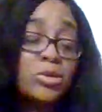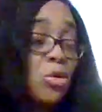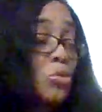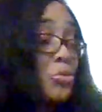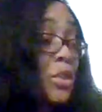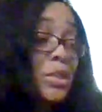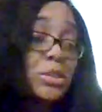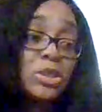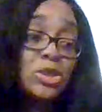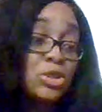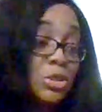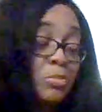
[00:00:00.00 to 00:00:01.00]
certain things
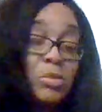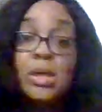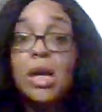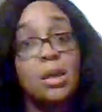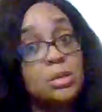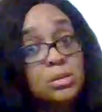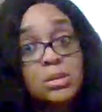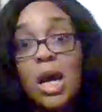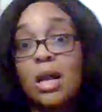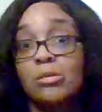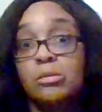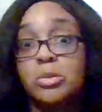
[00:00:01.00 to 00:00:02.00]
that should be
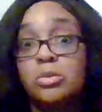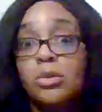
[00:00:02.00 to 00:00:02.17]
unintolerable.